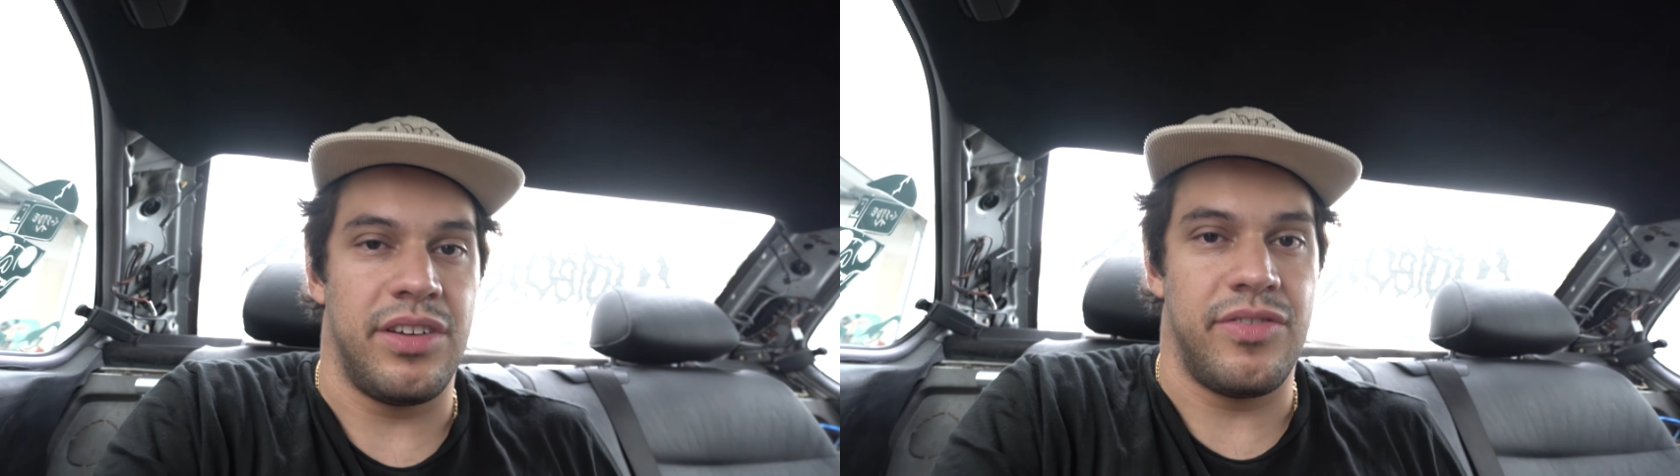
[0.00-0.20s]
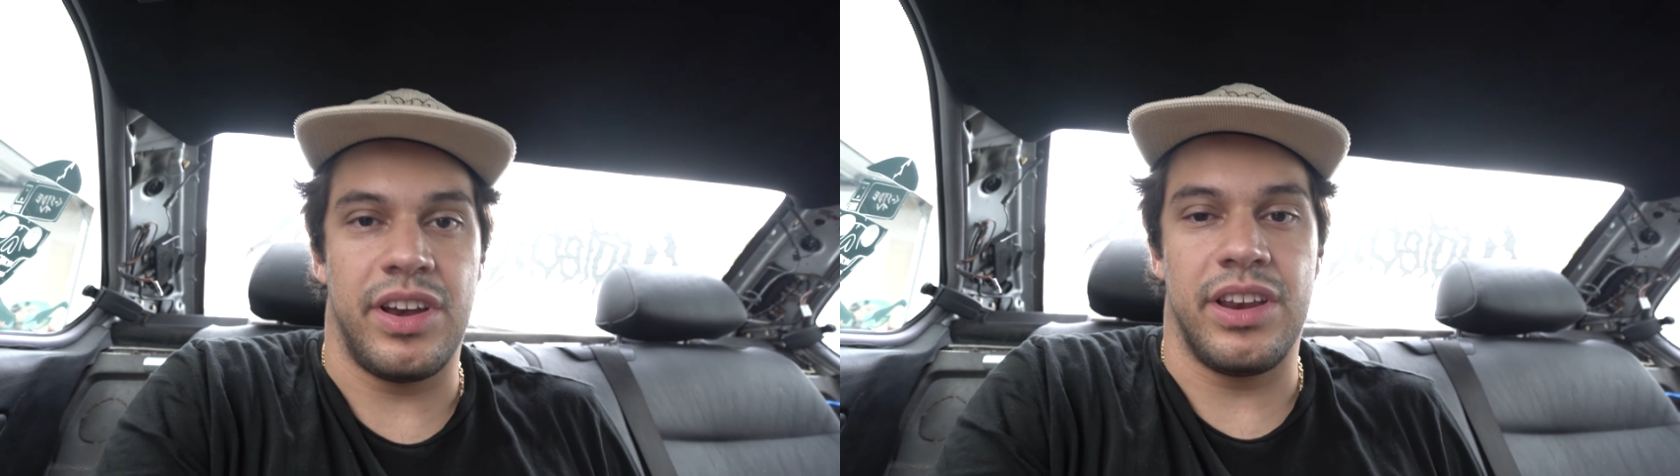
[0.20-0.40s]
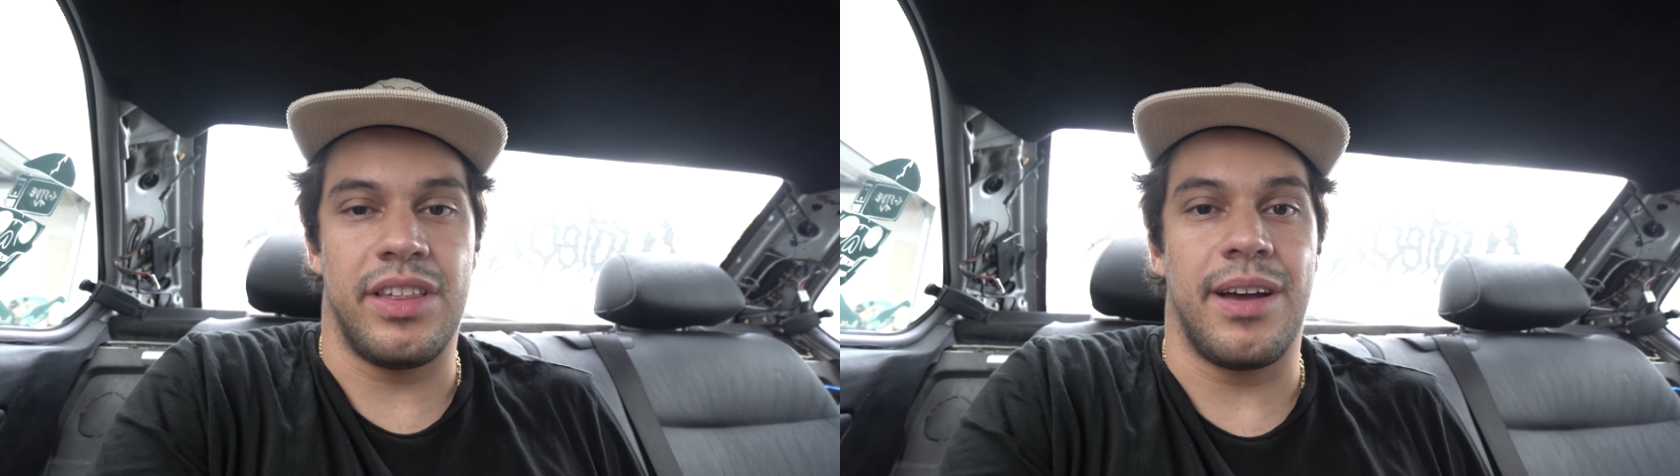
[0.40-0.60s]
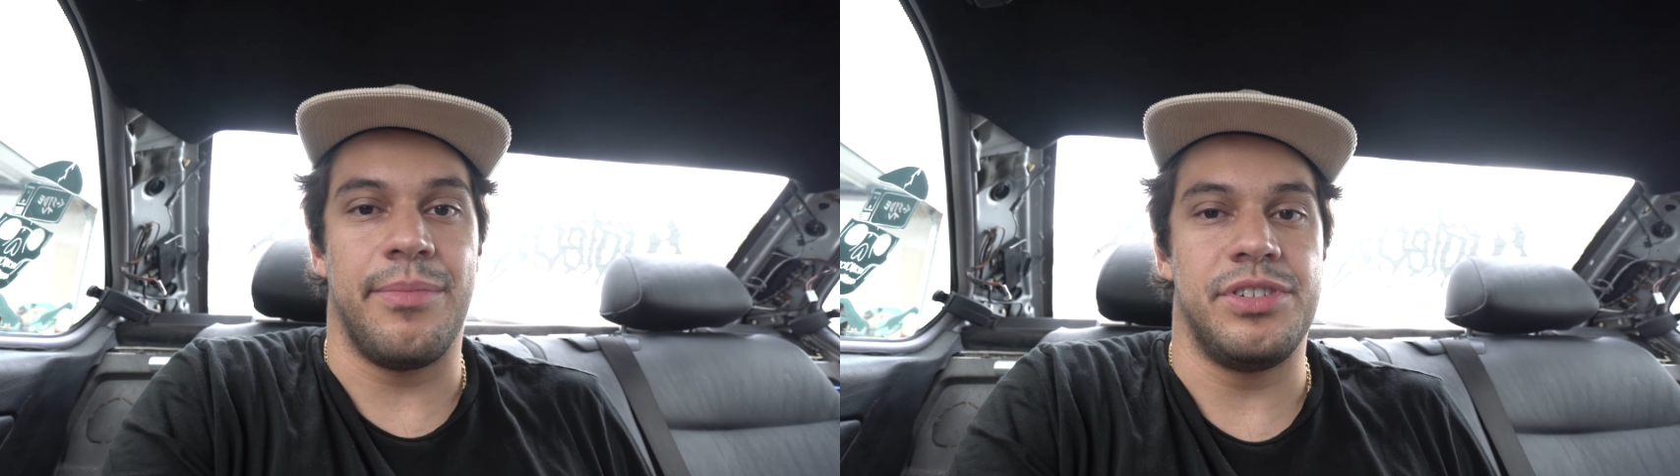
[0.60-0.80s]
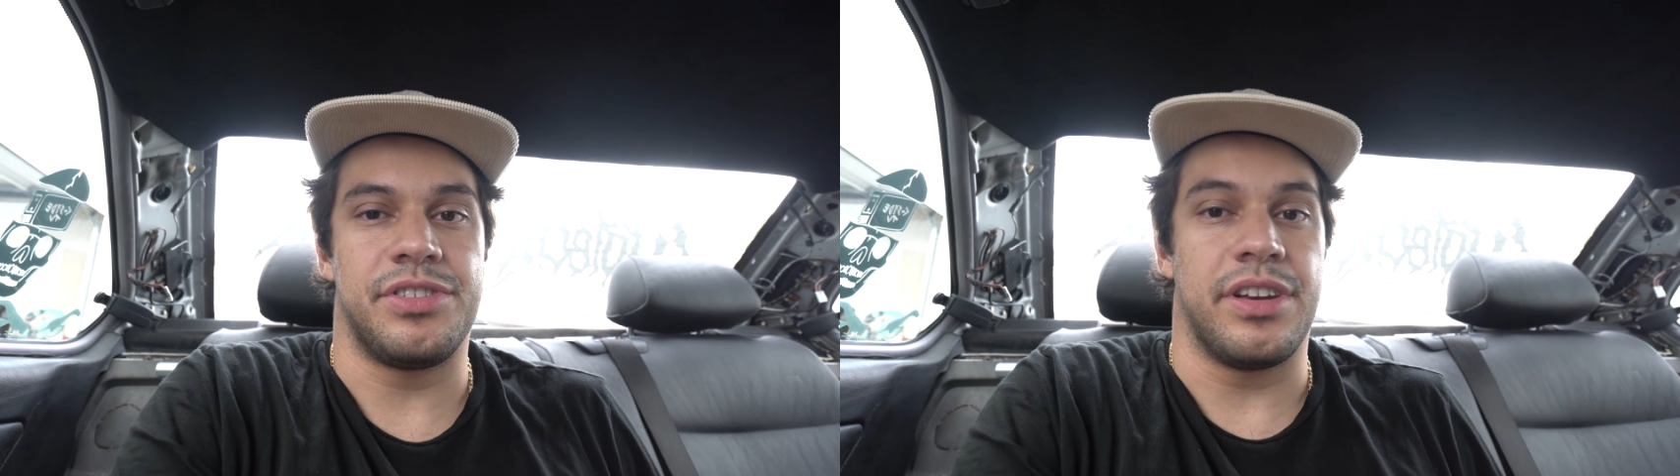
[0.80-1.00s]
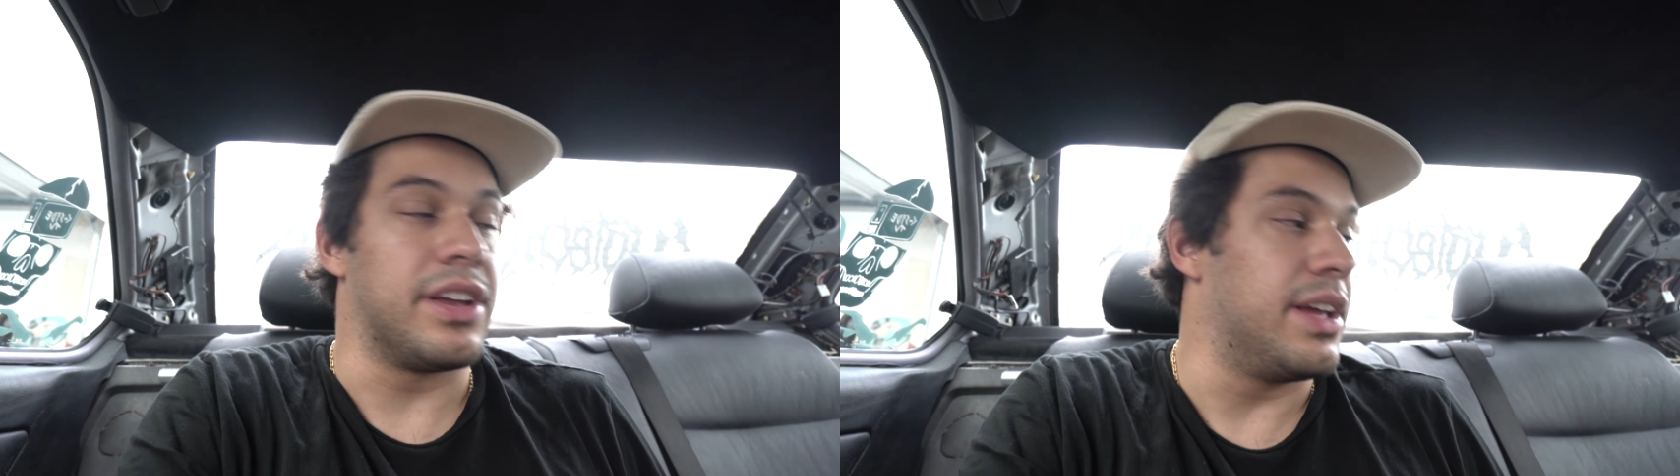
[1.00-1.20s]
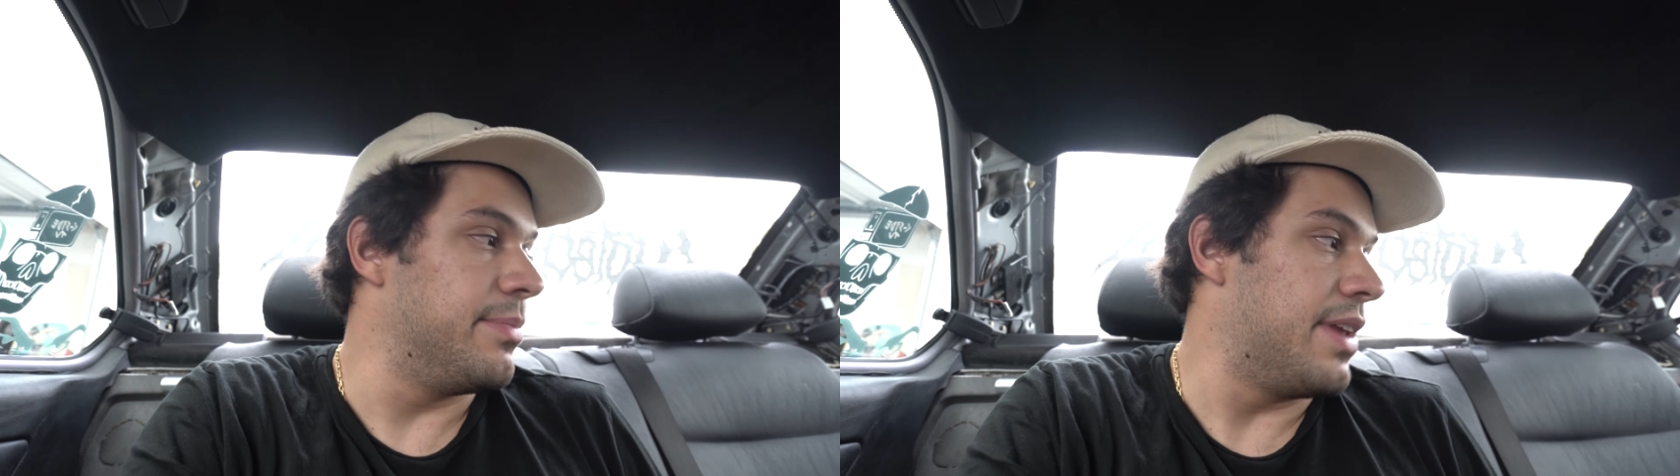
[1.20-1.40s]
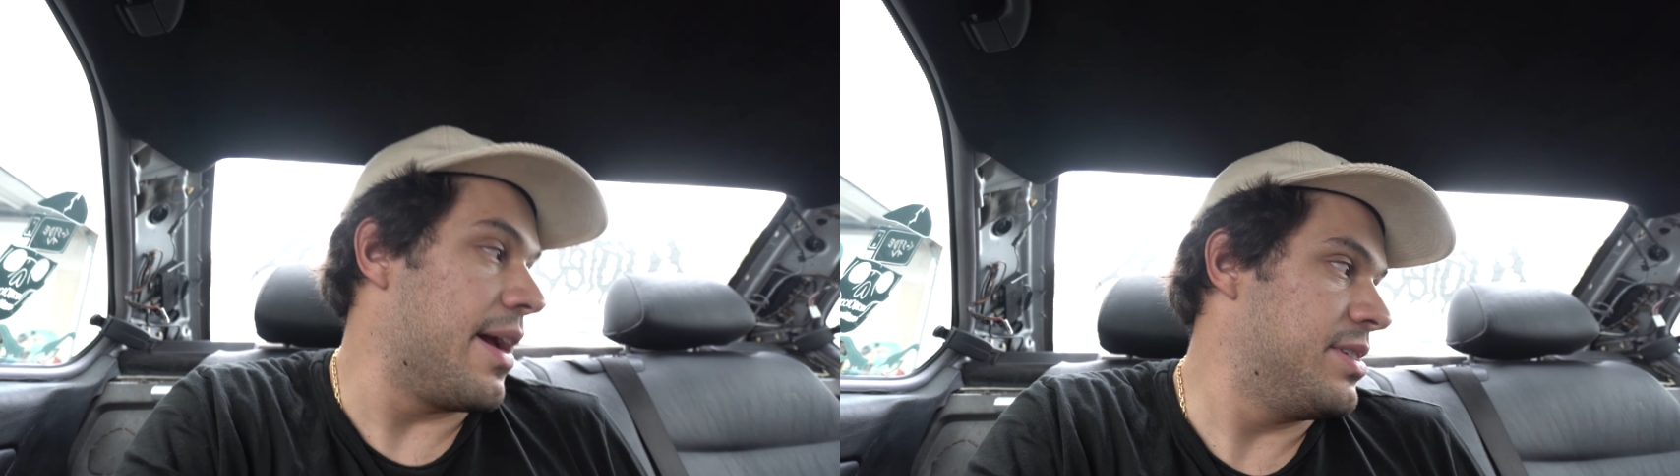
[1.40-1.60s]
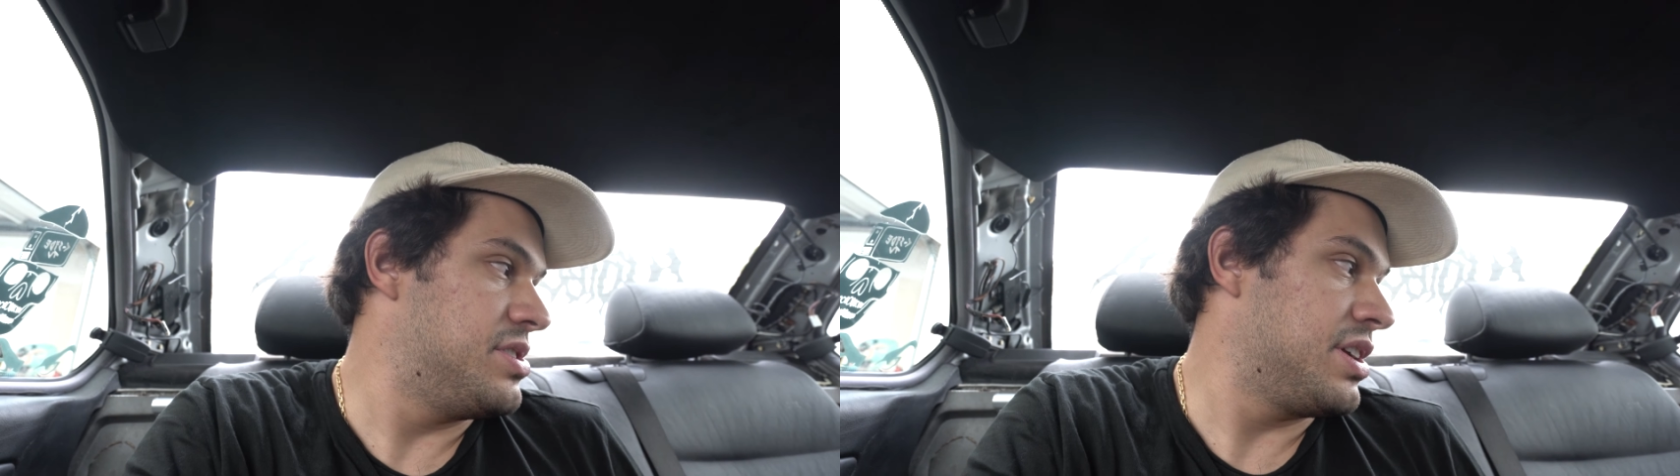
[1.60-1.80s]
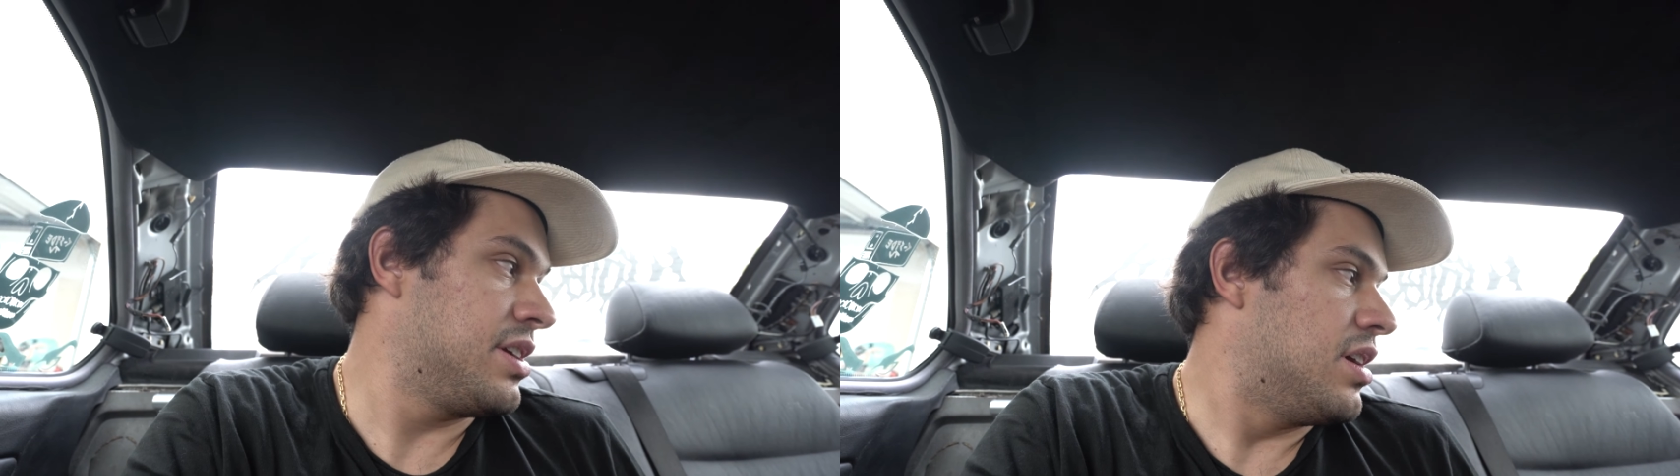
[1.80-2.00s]
If anything, I'm just gonna keep
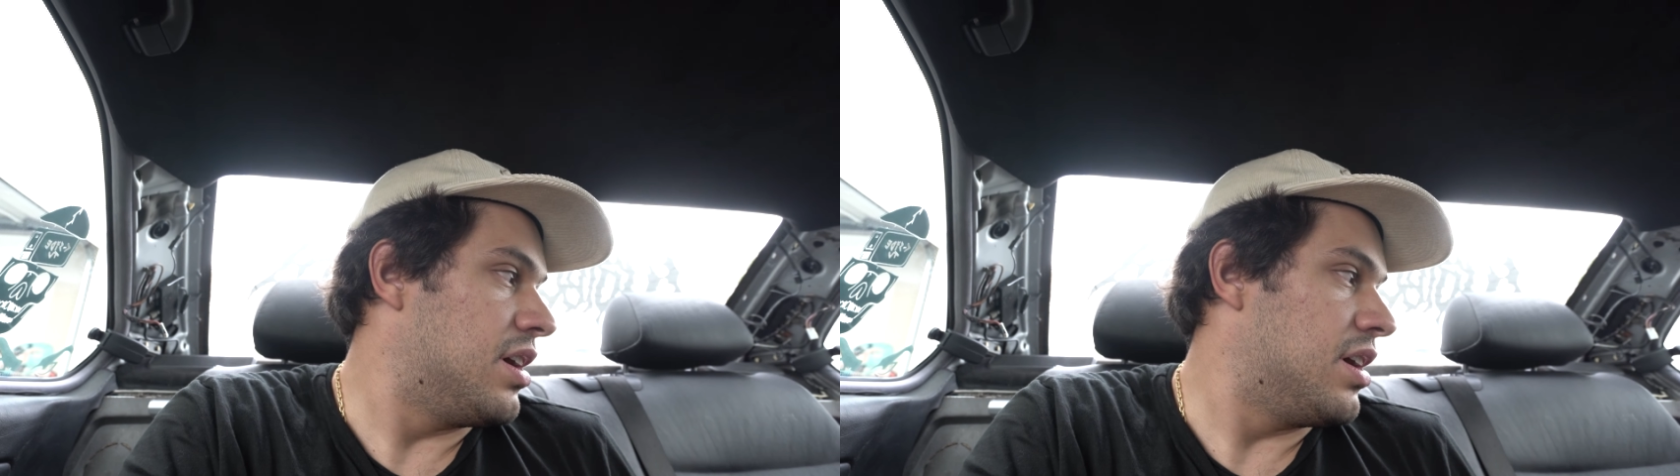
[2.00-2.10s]
damaging